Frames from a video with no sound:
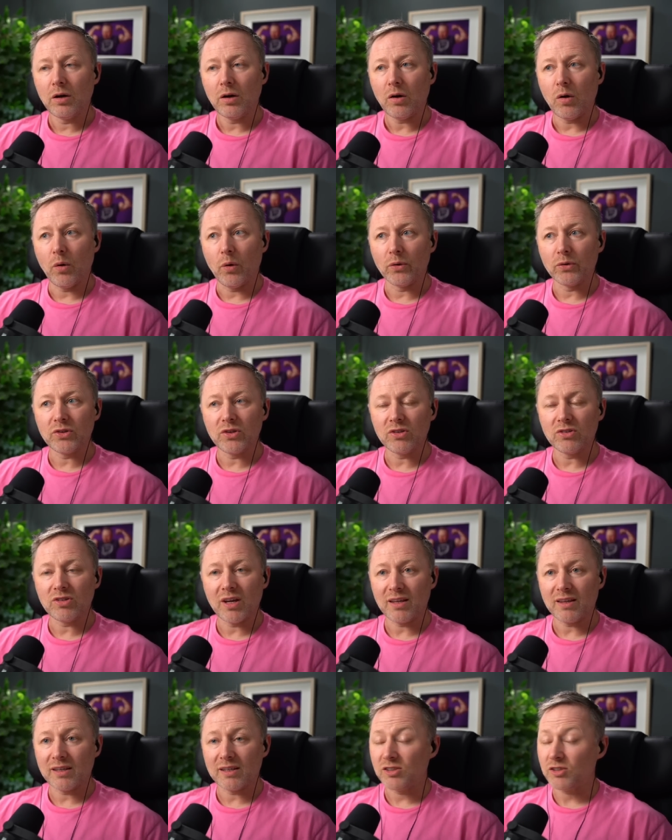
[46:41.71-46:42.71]
or do you
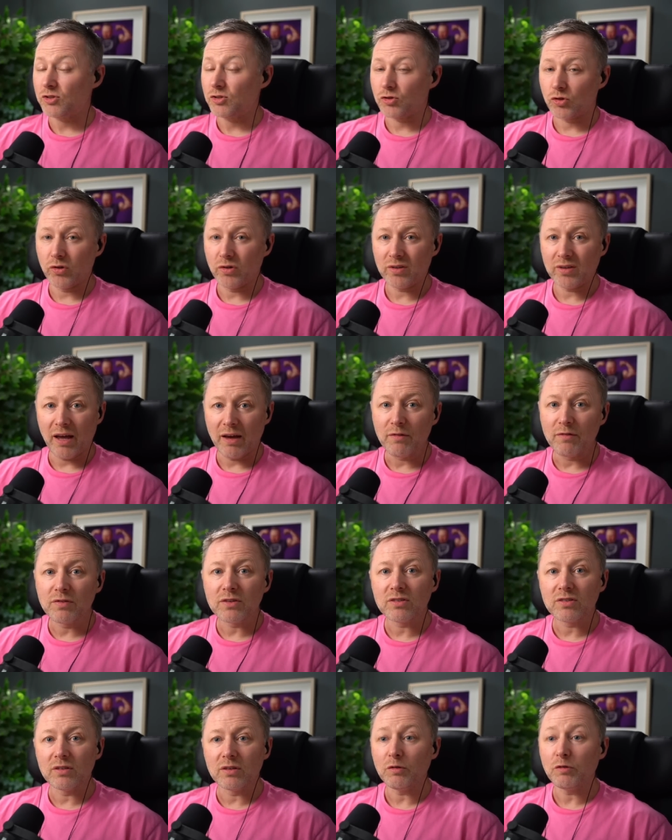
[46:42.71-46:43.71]
think this has ruined
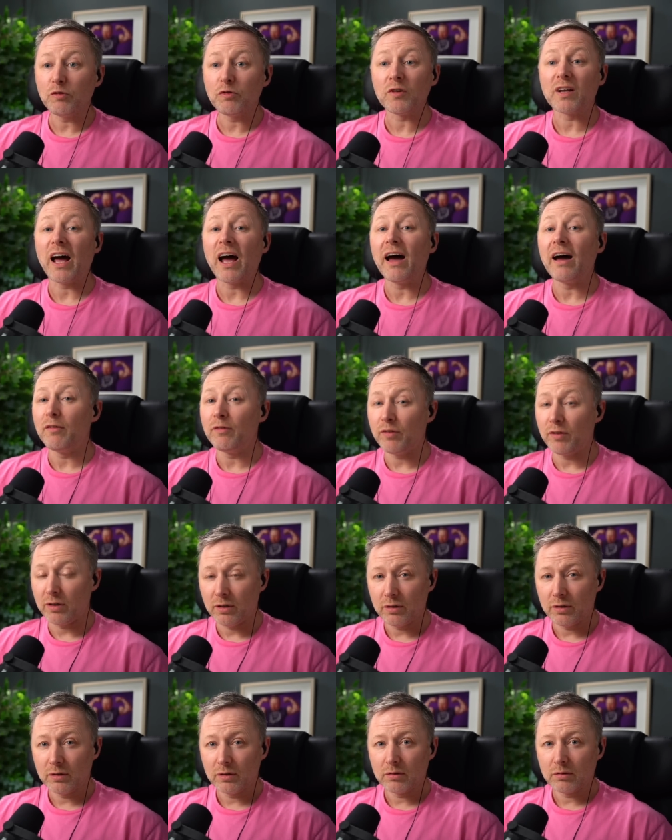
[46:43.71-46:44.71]
everything forever,
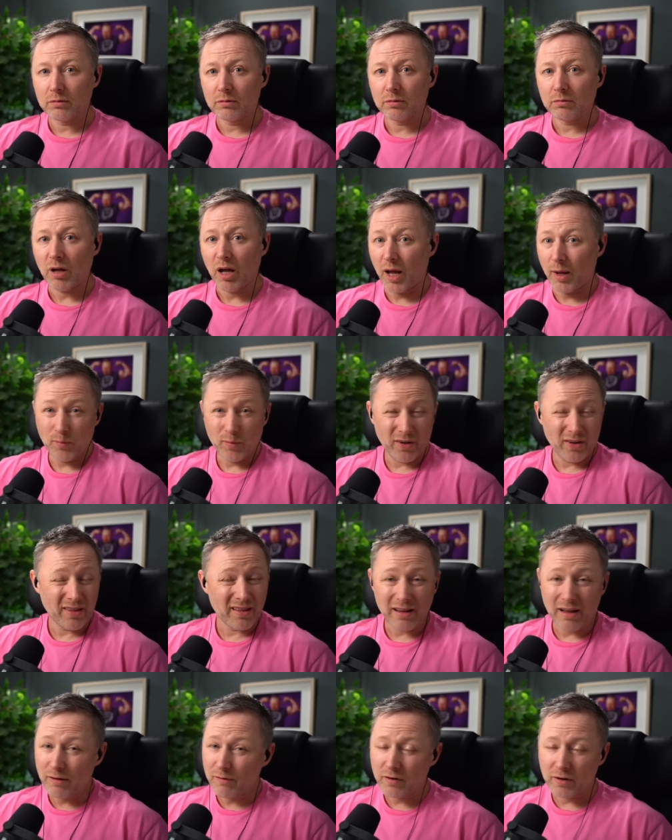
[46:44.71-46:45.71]
and we're
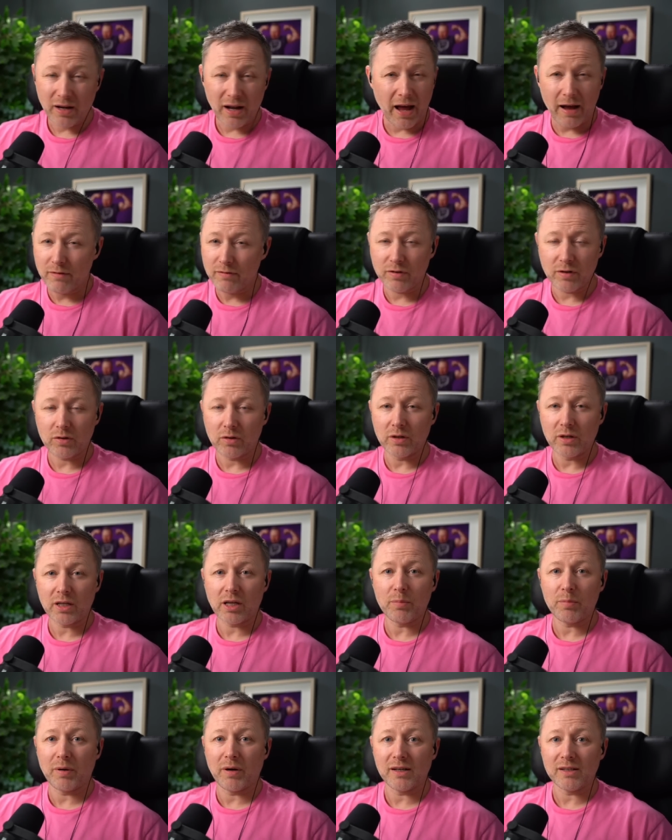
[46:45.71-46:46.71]
never ever going to
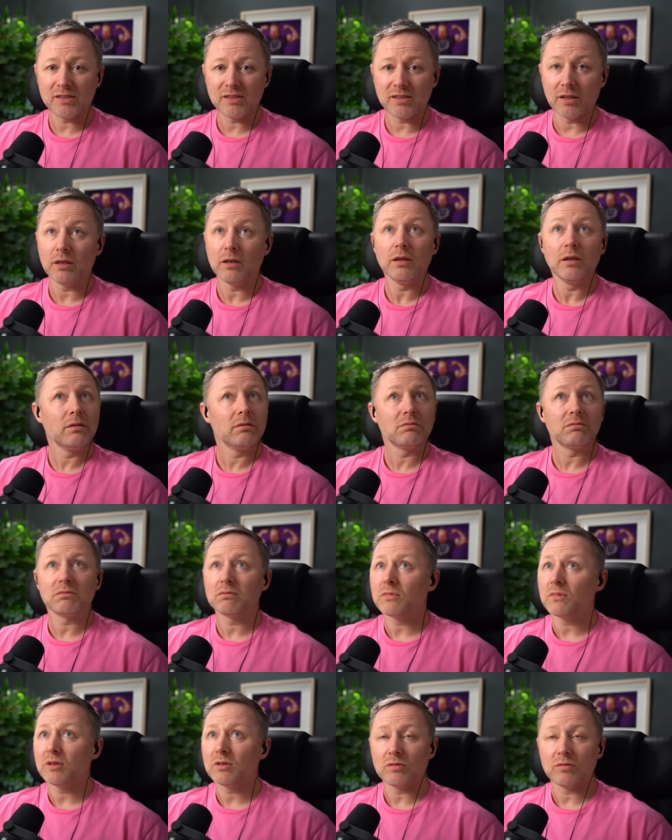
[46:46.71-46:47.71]
get past it,
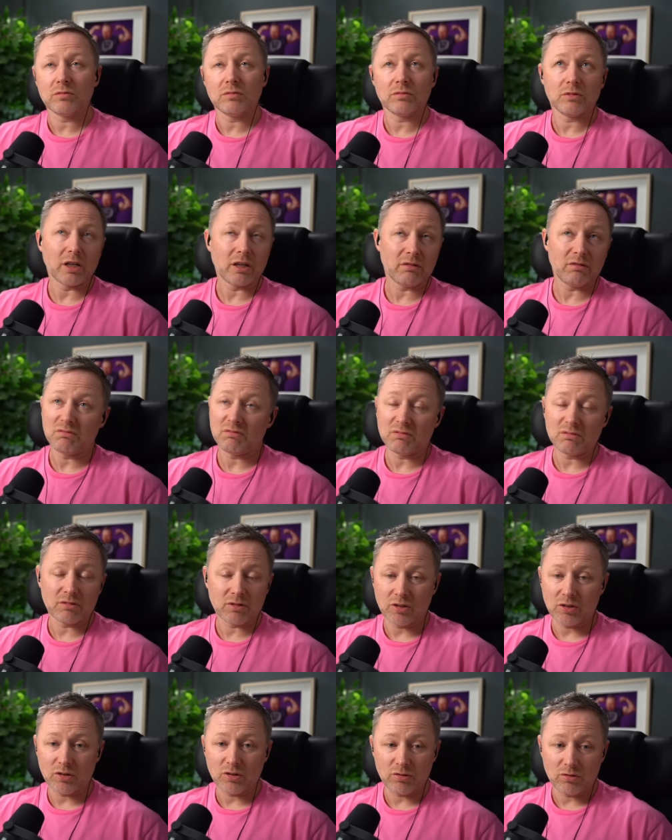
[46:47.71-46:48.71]
like
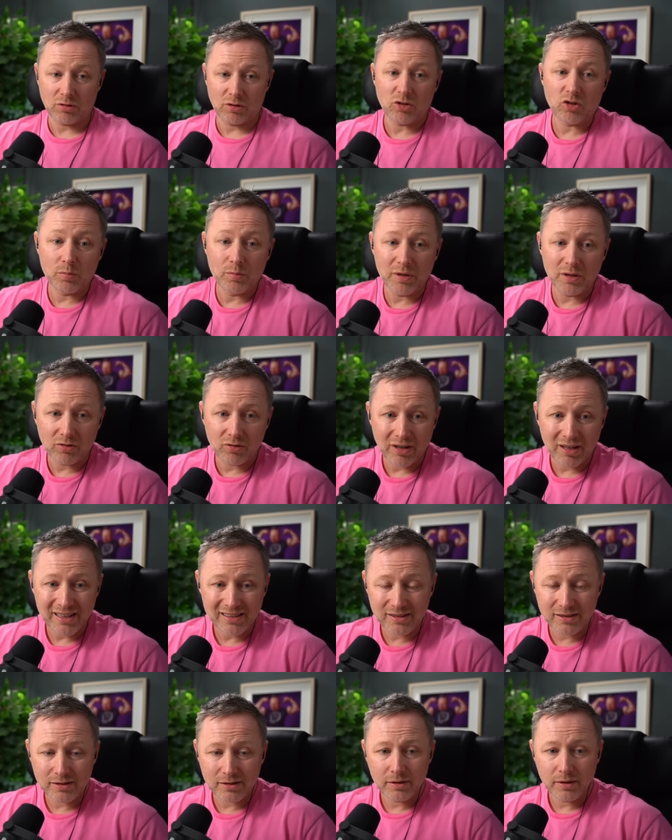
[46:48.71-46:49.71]
the human
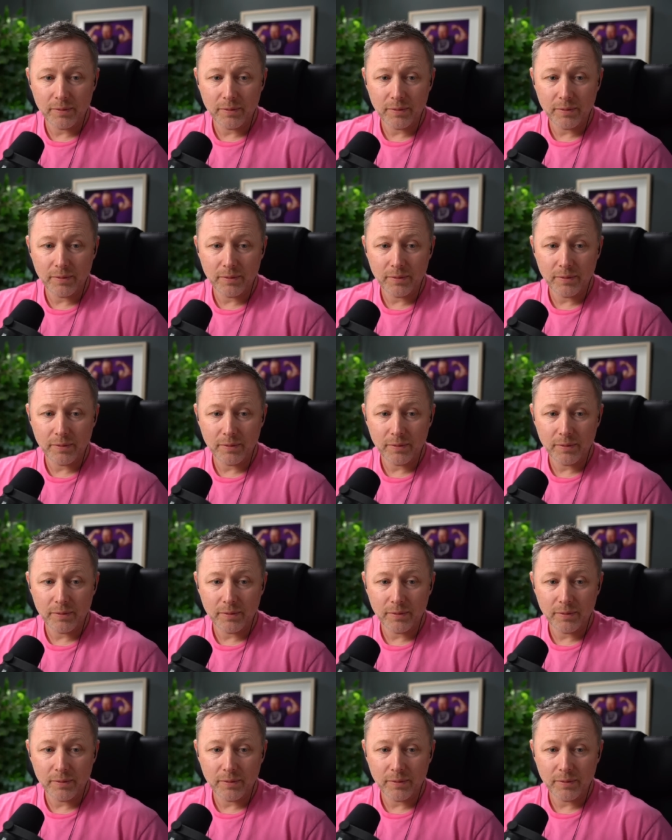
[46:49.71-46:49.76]
race?